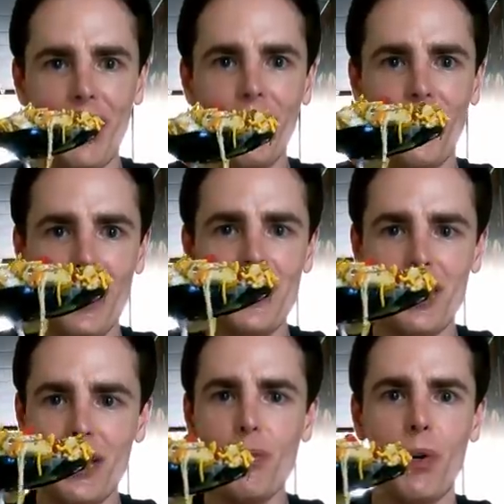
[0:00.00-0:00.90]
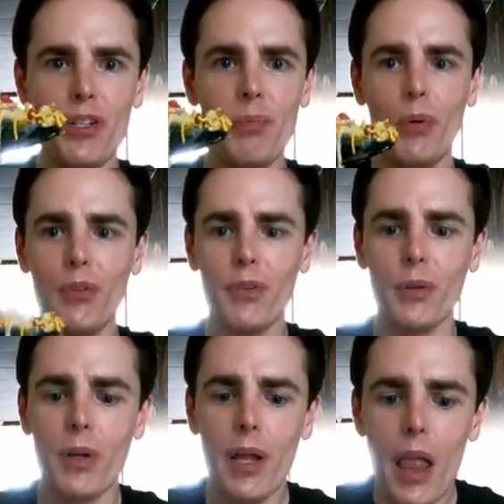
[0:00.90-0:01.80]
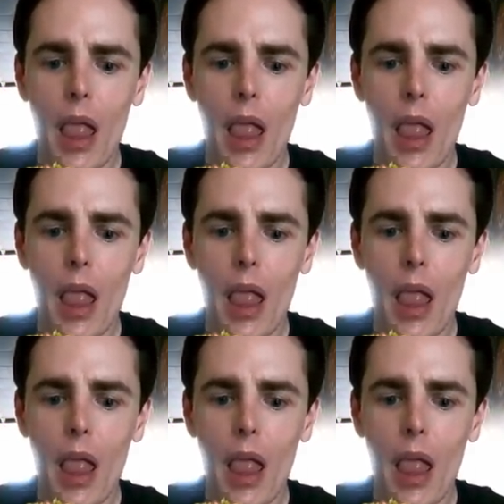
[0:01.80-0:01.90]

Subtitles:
Everything is in this one spoonful.